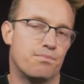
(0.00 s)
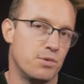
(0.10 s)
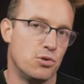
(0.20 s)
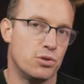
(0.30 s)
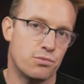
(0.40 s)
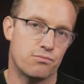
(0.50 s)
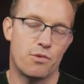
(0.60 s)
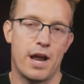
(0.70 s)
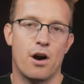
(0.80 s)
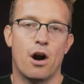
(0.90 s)
news
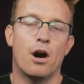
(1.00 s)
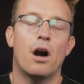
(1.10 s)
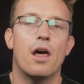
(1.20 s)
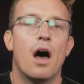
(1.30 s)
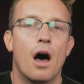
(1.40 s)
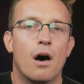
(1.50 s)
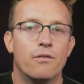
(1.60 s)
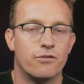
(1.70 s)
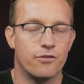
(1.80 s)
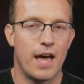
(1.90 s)
radar
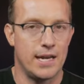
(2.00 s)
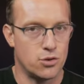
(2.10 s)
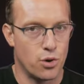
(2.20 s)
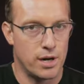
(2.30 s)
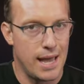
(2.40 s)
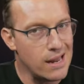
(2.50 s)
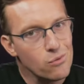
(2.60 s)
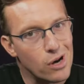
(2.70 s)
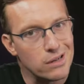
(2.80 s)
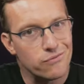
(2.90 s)
of
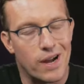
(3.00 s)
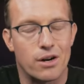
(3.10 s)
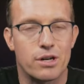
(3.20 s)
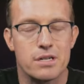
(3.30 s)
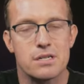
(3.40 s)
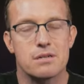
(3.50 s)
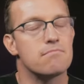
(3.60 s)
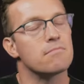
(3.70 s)
H1N1 virus